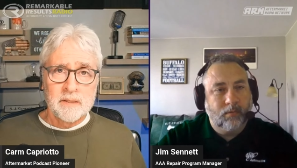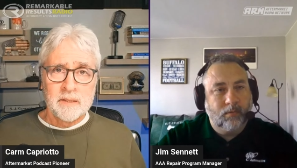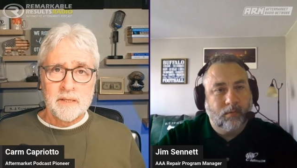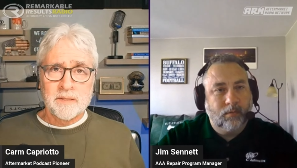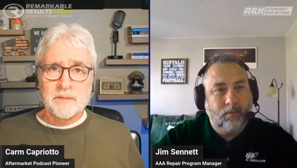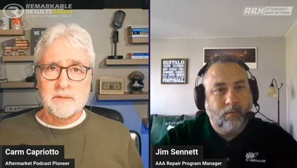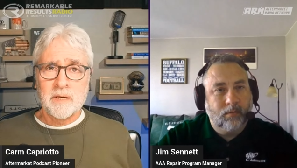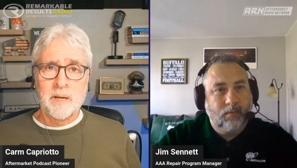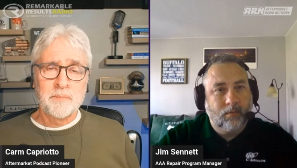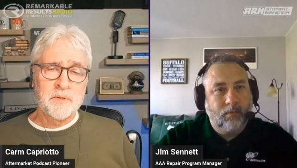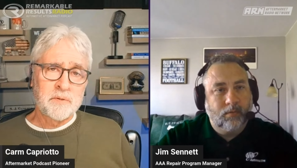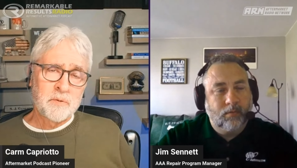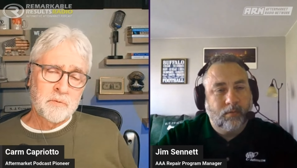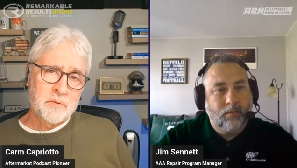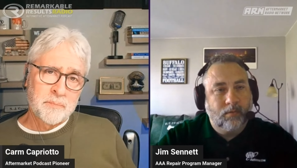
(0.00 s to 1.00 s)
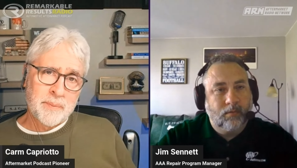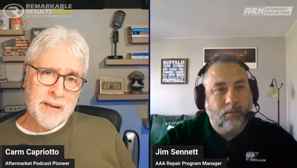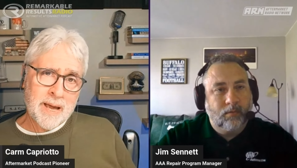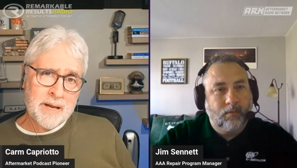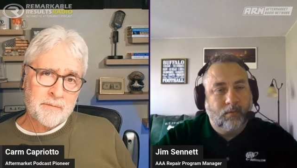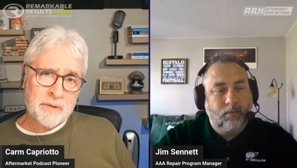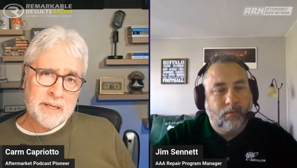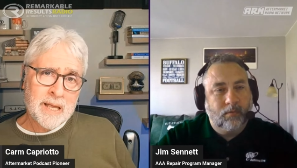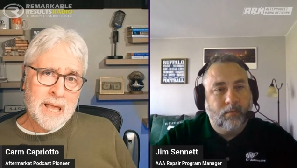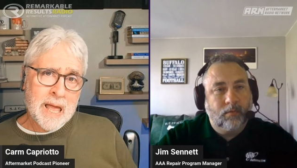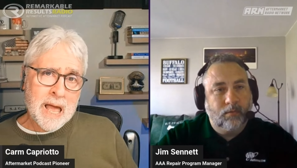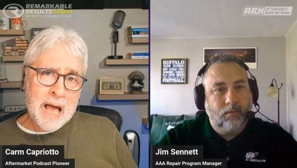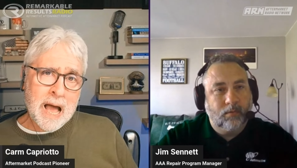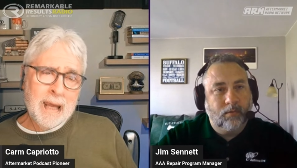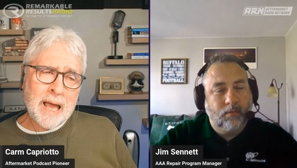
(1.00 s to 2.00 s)
Speaker 1: It's time to do the battery.
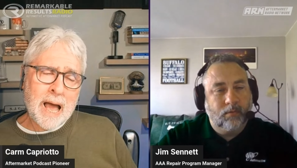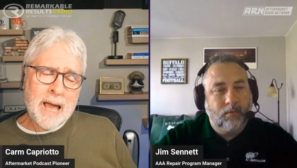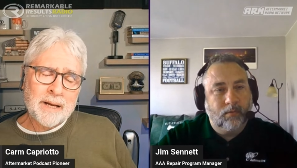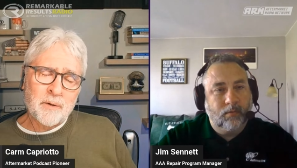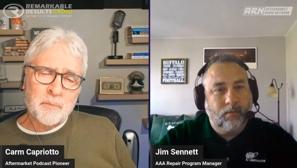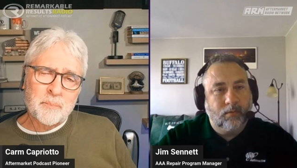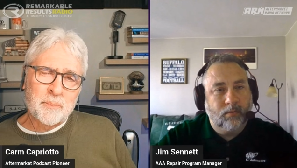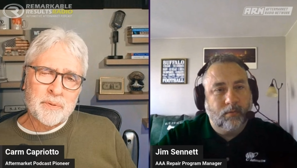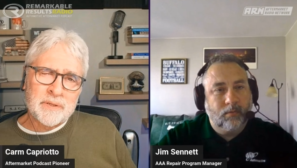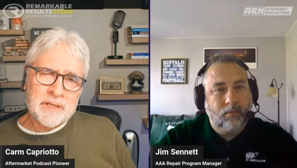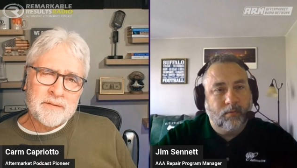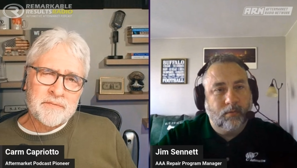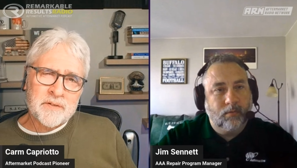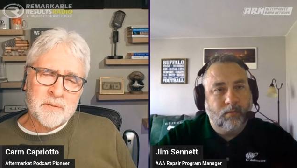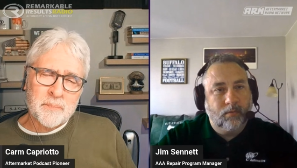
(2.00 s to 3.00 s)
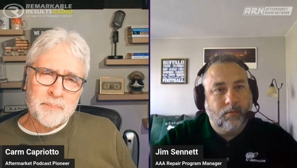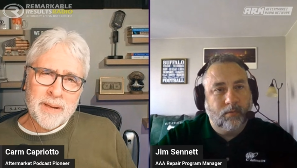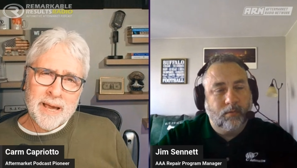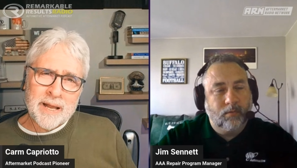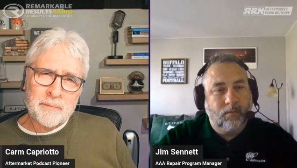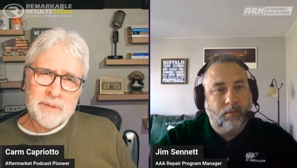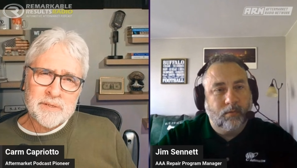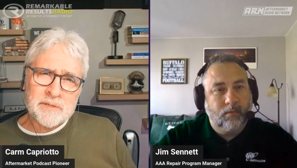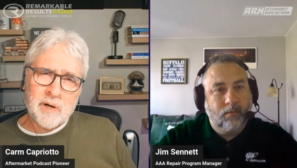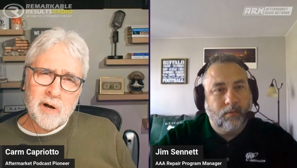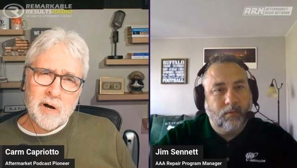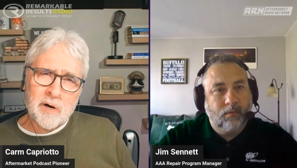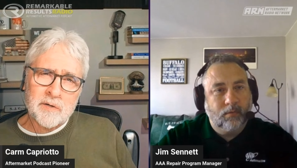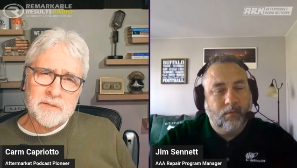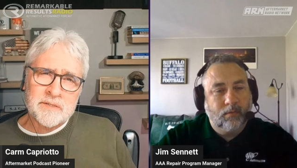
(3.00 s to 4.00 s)
I don't believe that a battery is a
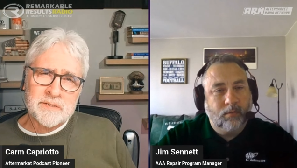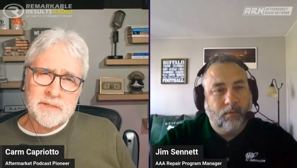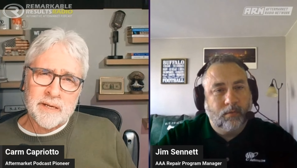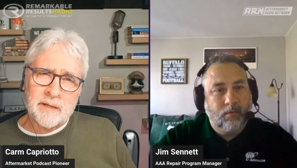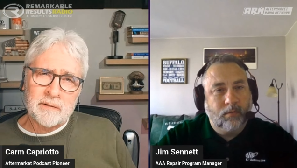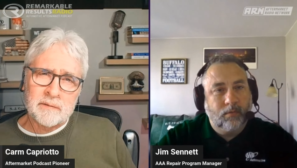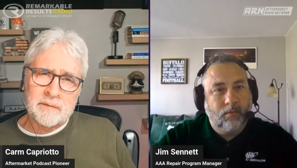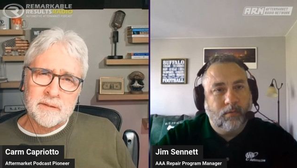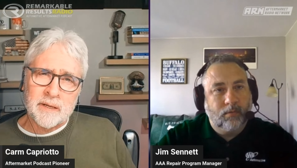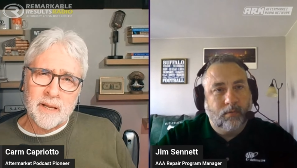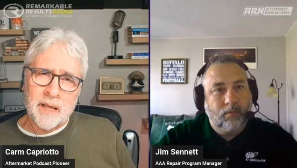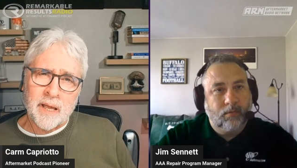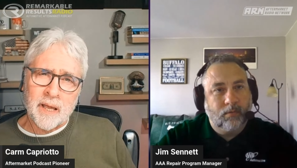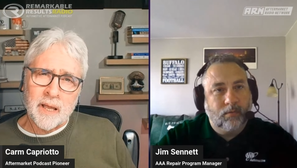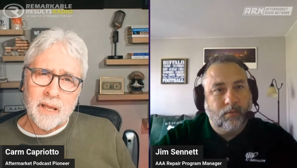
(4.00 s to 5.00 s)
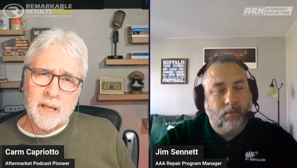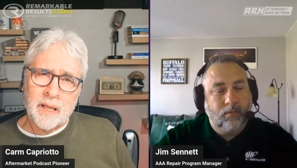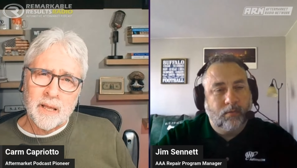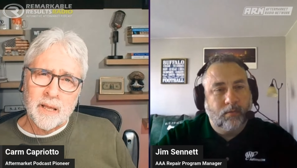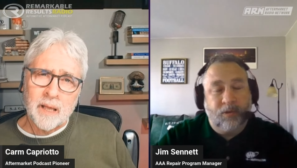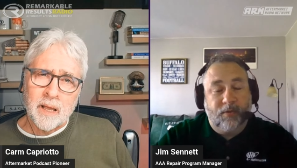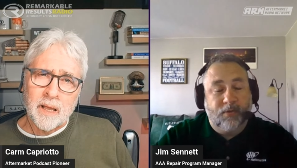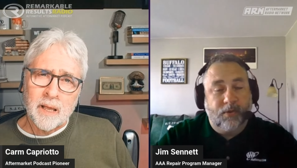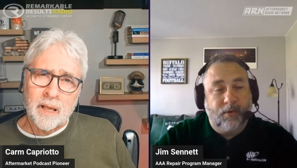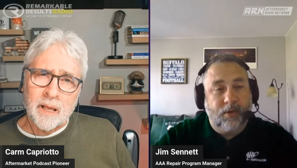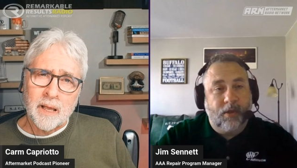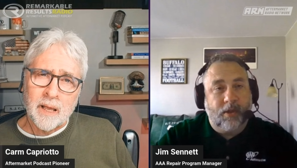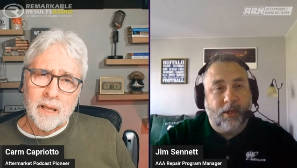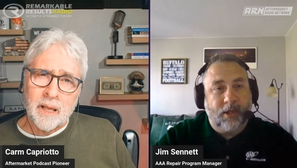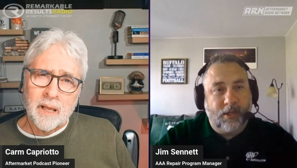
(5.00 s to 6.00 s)
hard sell today.
Speaker 2: I don't believe
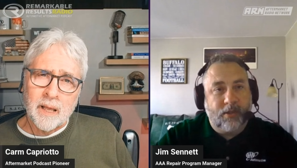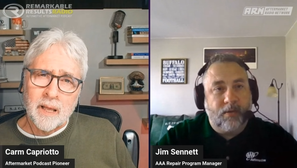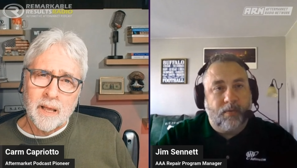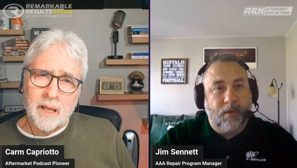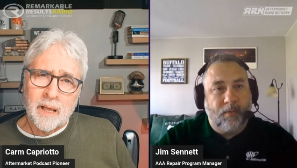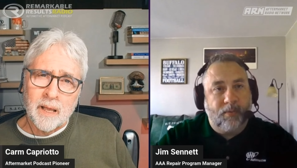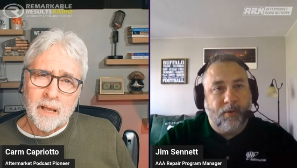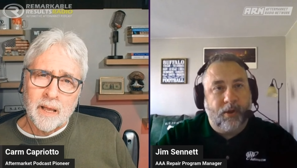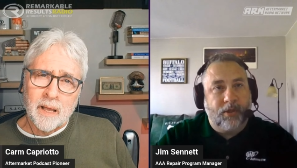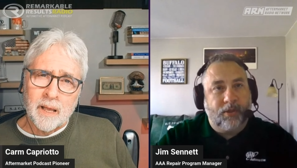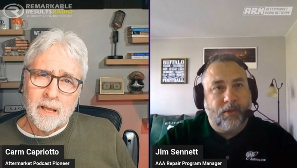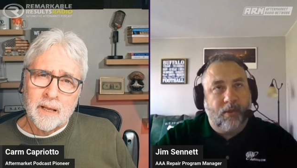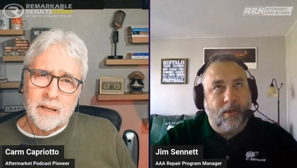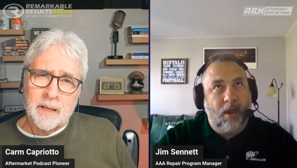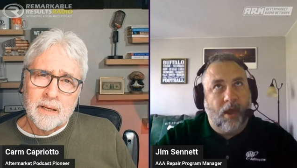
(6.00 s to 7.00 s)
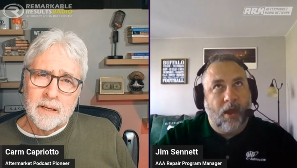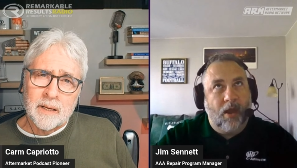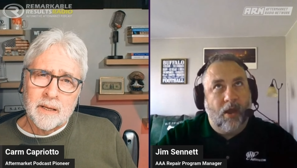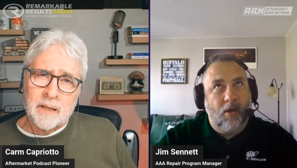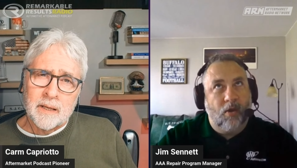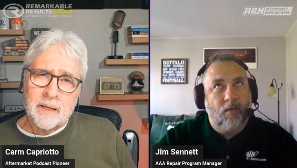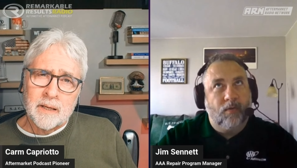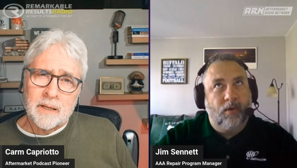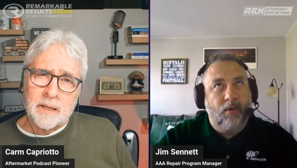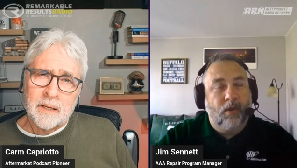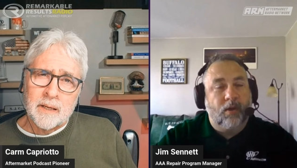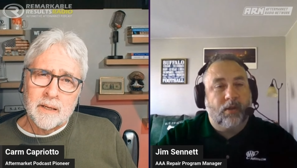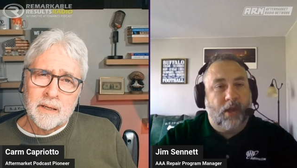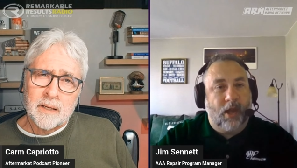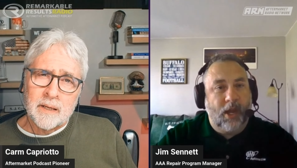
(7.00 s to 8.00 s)
so either. I think it's a pretty
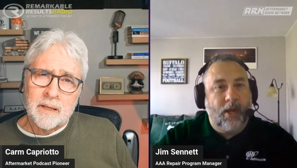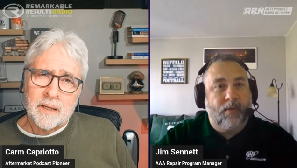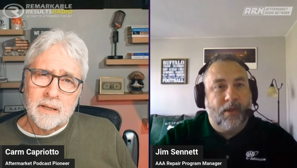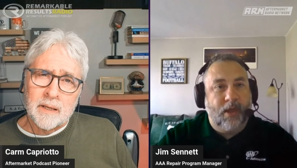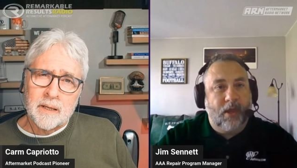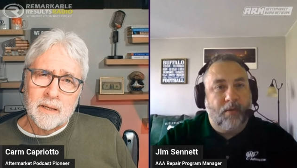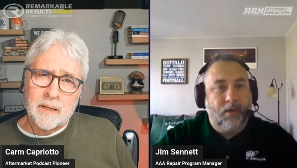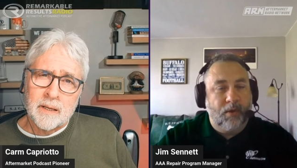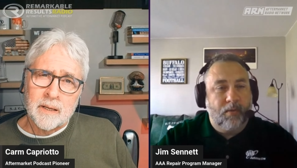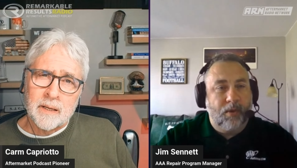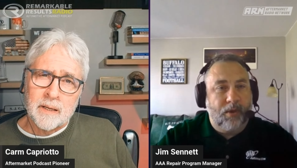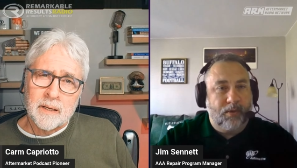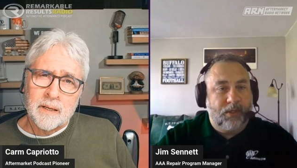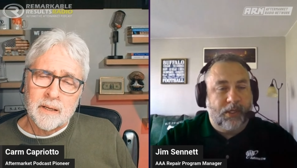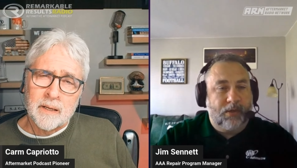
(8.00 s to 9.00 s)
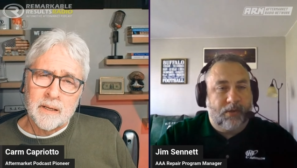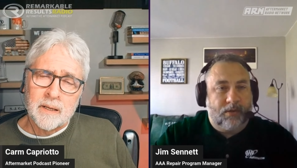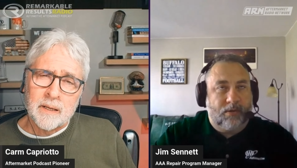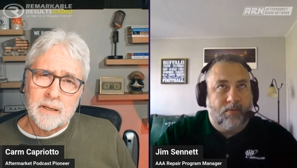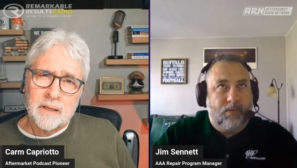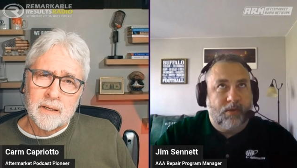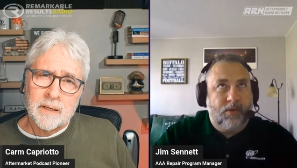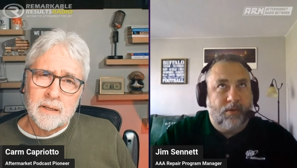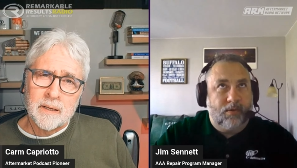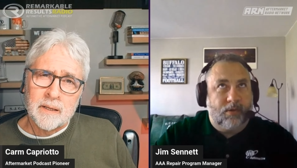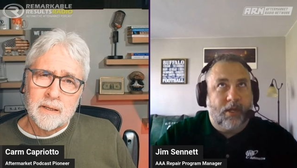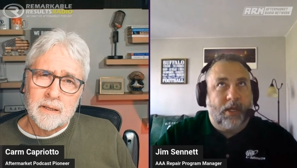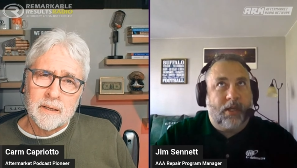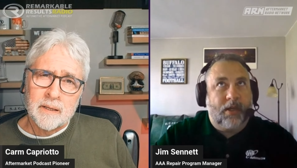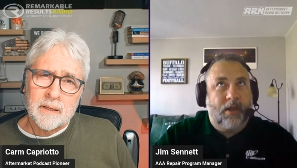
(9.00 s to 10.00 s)
overlooked item that we seem to
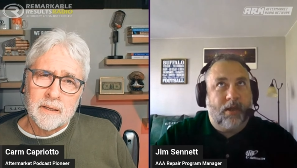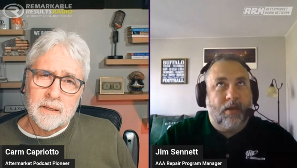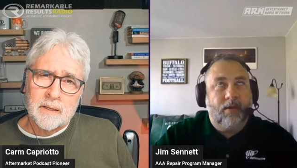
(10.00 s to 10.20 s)
take